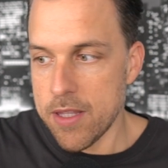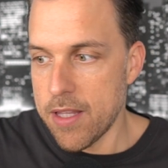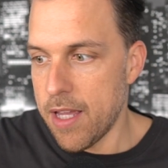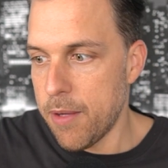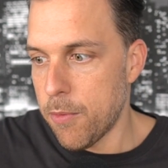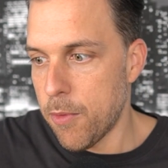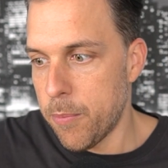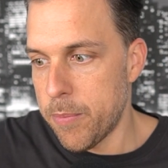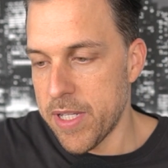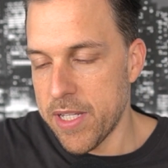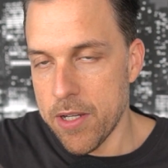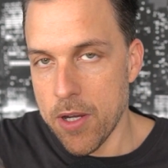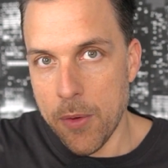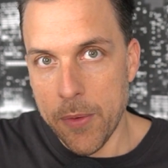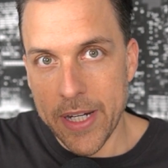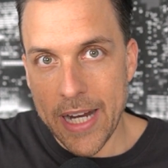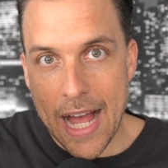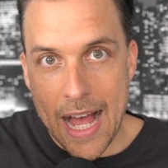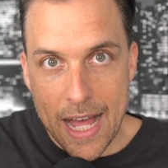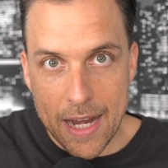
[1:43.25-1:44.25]
They will be
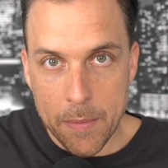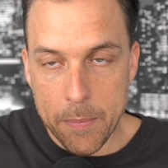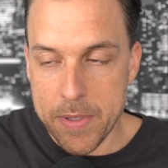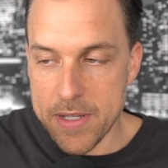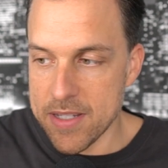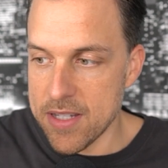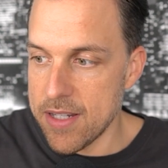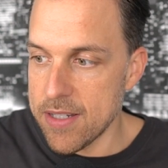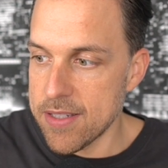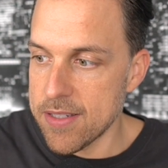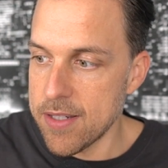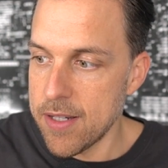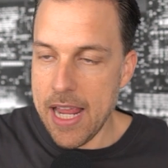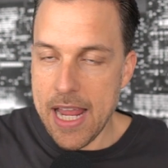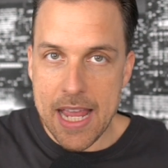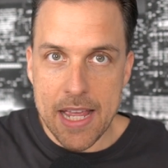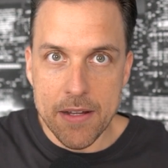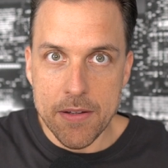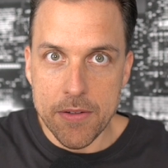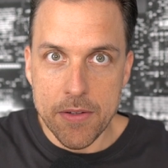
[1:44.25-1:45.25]
going out of business
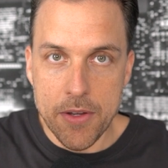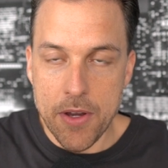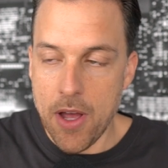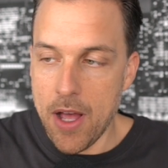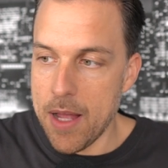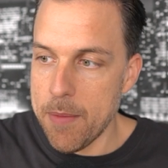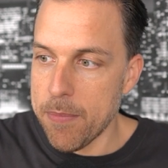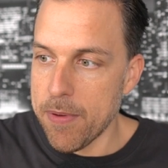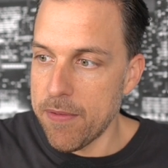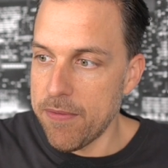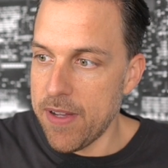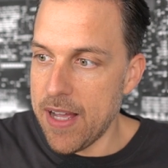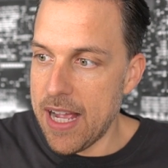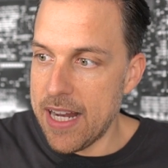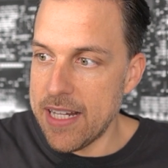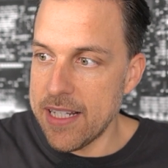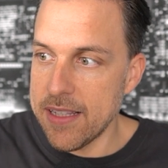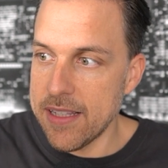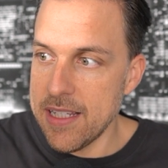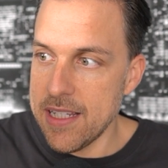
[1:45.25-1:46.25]
and not
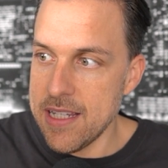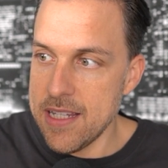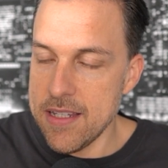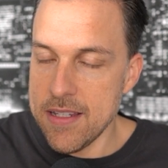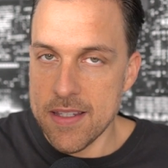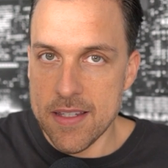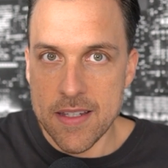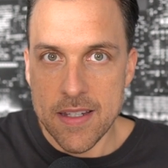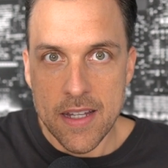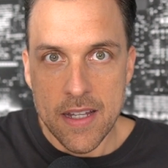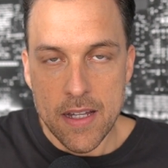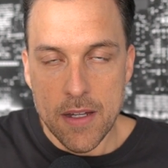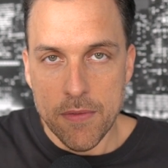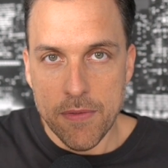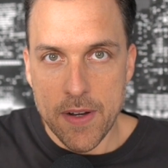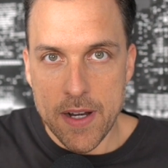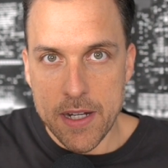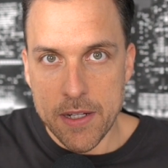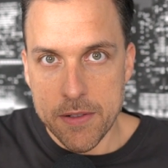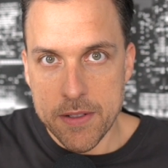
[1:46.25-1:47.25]
providing these
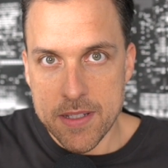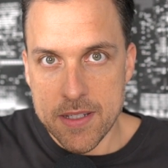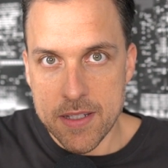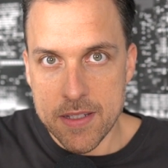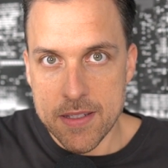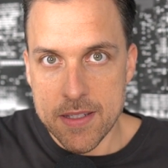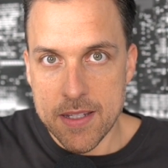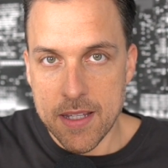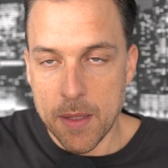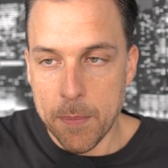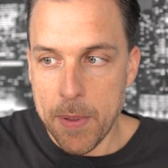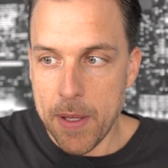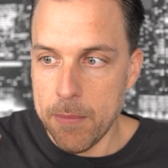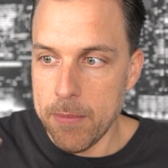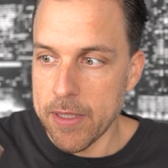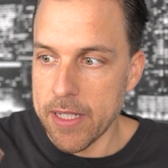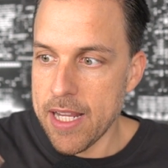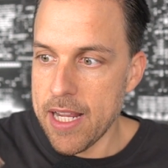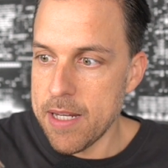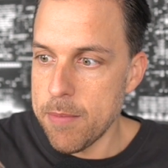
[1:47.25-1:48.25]
fragrances to the
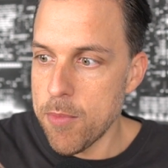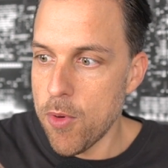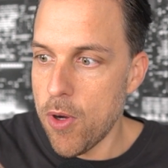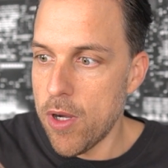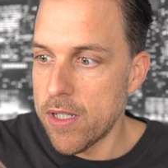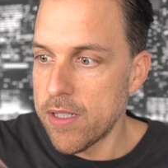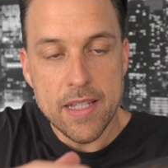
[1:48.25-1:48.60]
public anymore.